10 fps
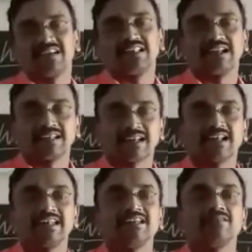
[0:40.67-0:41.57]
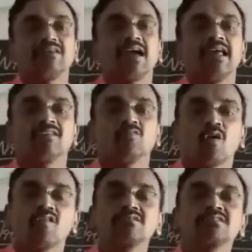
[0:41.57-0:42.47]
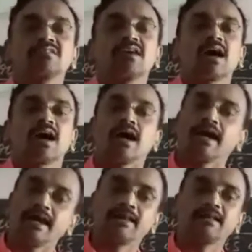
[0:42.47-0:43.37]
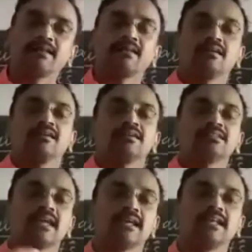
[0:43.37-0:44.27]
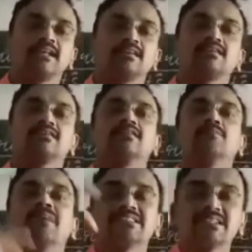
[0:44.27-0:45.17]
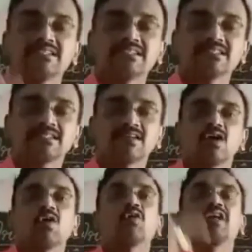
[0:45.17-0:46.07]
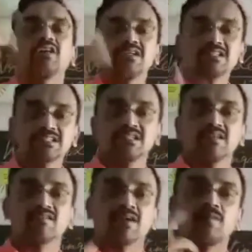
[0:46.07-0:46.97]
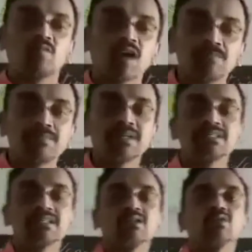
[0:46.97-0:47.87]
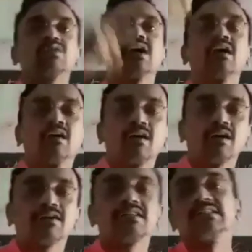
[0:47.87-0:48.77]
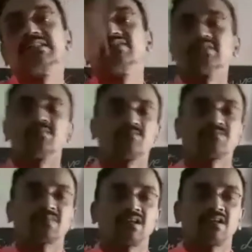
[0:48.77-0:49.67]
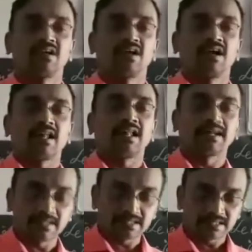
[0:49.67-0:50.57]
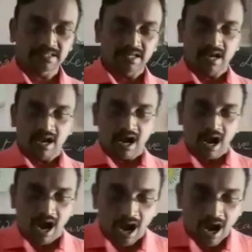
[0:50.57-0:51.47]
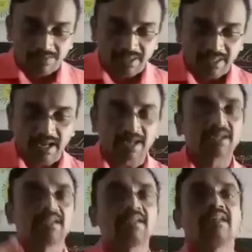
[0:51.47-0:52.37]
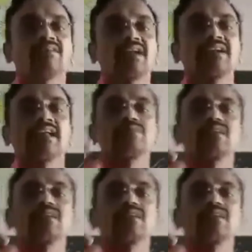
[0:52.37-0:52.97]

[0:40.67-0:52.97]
Letter writing involves in sending the messages, requests from one person to the receiver. Letters, there are different types